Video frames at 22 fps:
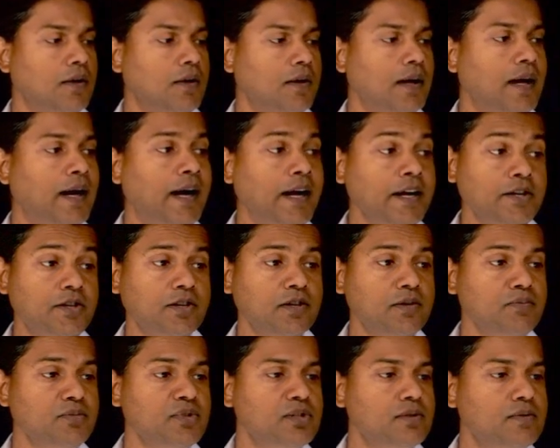
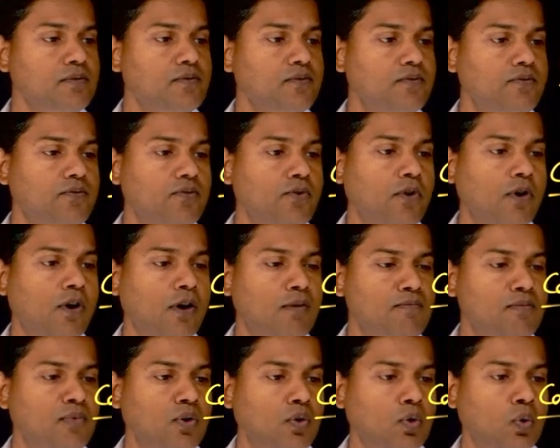items
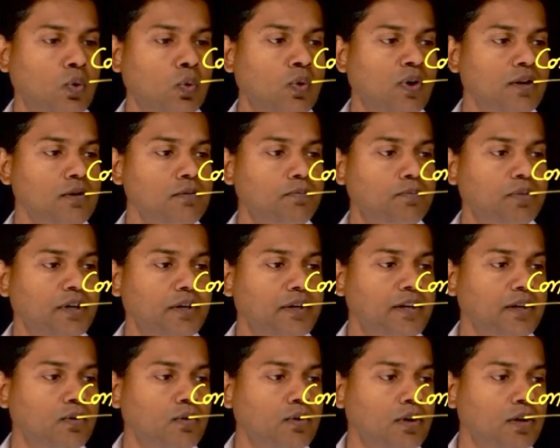from one
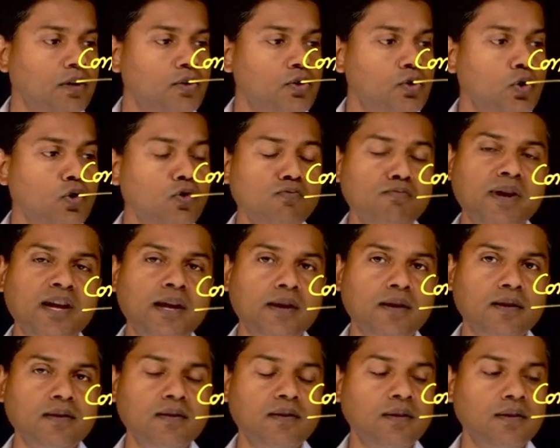particular
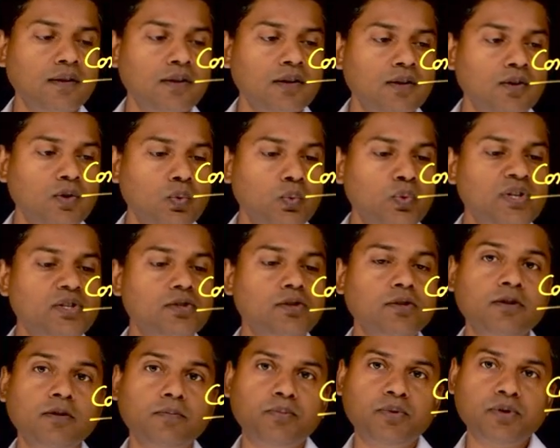domain which
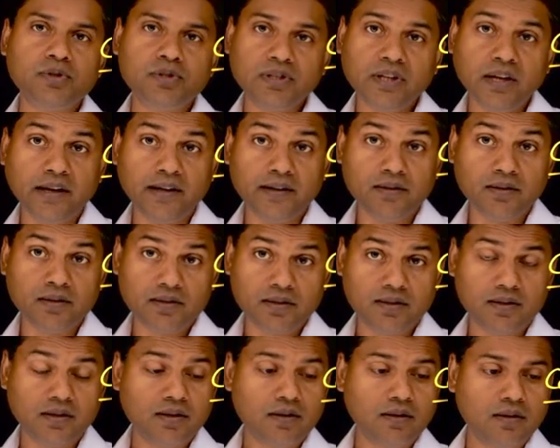represents
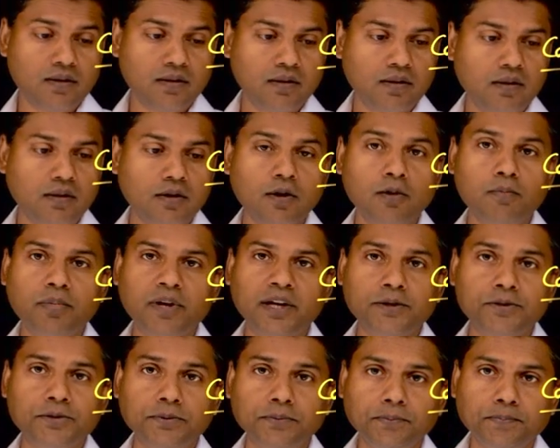
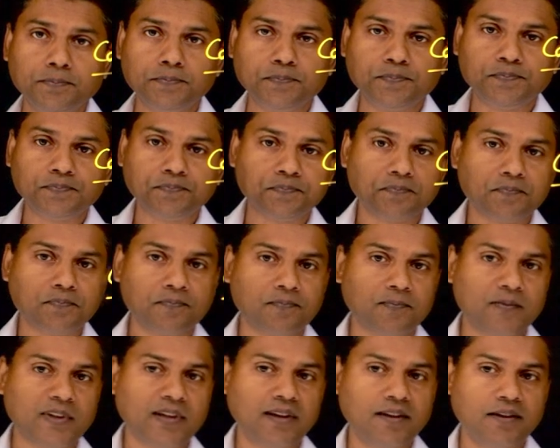compassion.
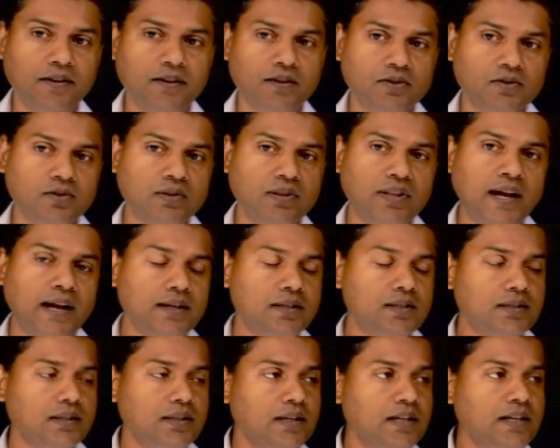So
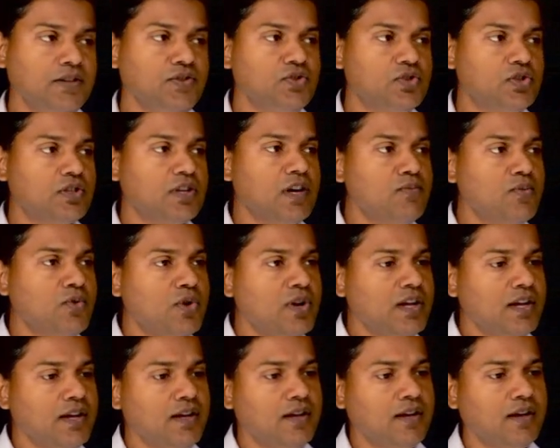that's in
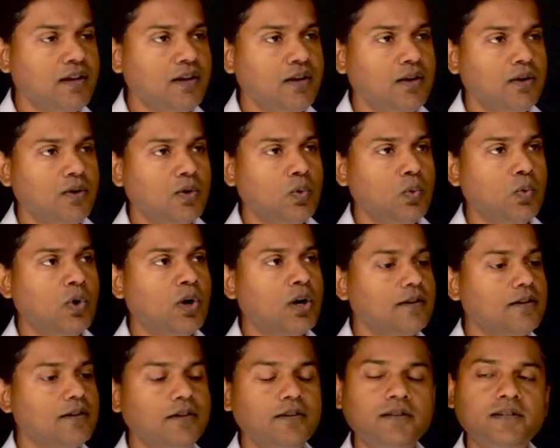summary
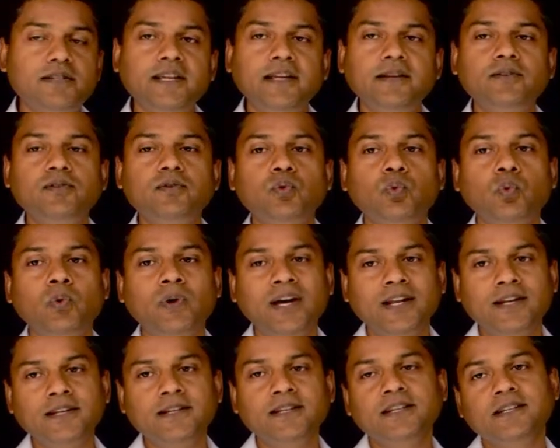what content
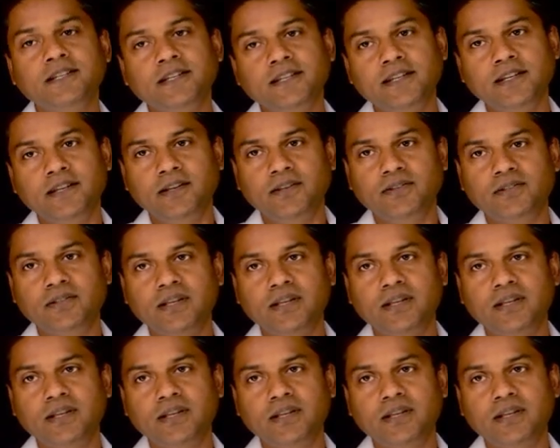validity is.